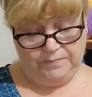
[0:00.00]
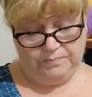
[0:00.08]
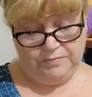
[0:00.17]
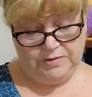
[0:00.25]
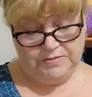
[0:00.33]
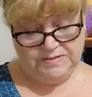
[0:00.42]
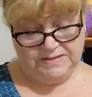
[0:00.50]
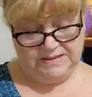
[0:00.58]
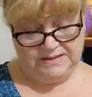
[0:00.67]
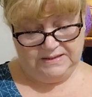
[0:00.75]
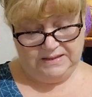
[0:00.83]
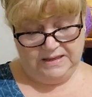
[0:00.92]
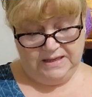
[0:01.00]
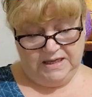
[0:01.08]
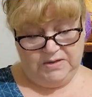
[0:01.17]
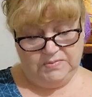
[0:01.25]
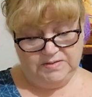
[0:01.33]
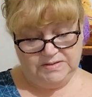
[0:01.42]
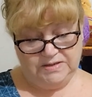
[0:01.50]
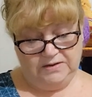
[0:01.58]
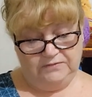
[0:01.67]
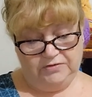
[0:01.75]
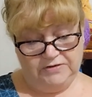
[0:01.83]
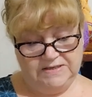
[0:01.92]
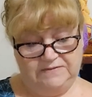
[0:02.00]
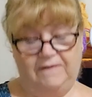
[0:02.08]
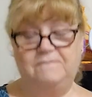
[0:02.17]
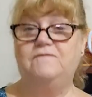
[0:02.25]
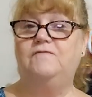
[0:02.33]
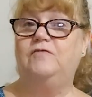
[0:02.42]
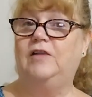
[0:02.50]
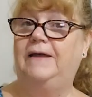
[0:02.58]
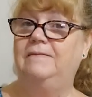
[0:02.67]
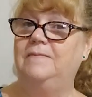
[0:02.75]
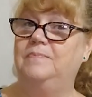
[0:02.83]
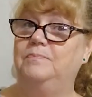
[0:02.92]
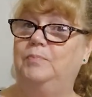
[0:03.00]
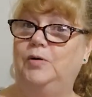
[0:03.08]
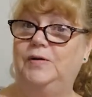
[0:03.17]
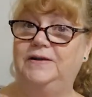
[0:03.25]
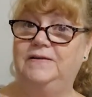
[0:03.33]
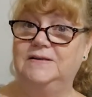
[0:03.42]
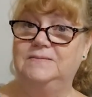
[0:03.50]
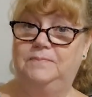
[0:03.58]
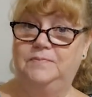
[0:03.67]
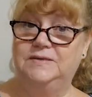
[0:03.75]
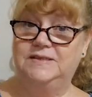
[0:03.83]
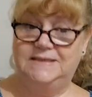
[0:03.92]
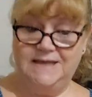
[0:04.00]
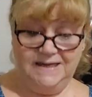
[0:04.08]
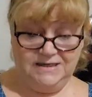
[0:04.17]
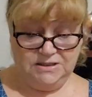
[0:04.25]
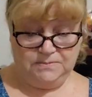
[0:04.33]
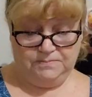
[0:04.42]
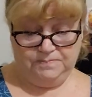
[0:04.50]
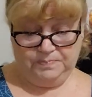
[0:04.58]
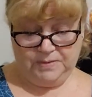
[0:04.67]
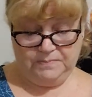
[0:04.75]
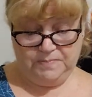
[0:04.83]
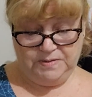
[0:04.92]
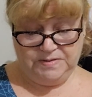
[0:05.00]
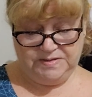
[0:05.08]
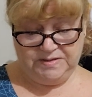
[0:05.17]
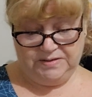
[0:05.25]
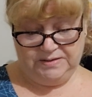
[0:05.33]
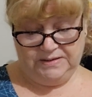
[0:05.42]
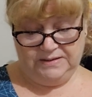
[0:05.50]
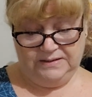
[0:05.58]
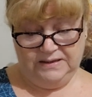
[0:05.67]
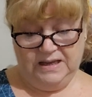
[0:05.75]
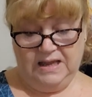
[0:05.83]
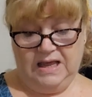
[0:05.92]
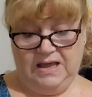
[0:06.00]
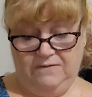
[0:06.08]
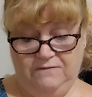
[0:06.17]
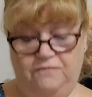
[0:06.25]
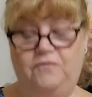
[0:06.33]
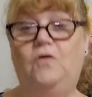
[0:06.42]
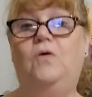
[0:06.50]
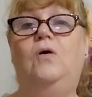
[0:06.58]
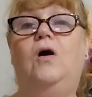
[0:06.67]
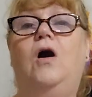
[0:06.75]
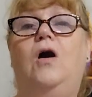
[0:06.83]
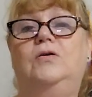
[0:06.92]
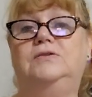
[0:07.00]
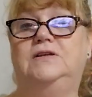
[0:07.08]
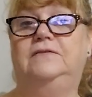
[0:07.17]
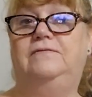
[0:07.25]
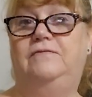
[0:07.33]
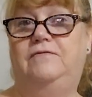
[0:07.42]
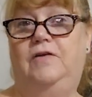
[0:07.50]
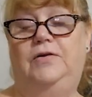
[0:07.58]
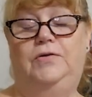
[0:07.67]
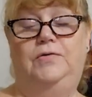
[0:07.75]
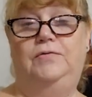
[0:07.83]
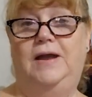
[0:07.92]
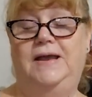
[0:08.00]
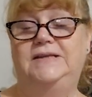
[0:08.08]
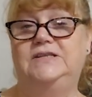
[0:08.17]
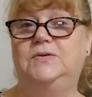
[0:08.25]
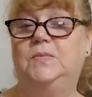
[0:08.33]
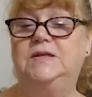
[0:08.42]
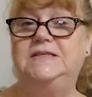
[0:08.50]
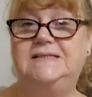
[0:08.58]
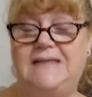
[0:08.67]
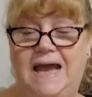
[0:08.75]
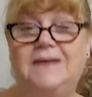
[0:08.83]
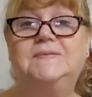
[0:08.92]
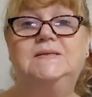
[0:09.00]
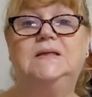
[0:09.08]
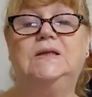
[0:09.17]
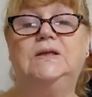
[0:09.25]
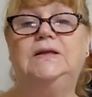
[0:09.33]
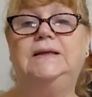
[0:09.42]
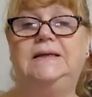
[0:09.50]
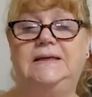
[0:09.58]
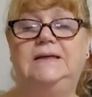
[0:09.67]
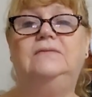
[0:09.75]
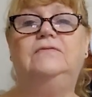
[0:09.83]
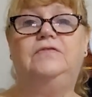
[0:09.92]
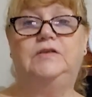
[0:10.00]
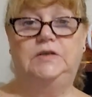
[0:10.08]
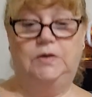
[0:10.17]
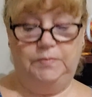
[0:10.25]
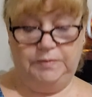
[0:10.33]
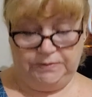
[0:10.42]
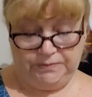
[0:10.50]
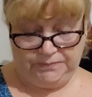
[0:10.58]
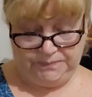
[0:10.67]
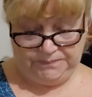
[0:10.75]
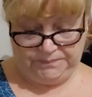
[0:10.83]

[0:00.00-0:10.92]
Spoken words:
music, he was known for his flamboyant stage persona and four-octave vocal range, which is absolutely phenomenal.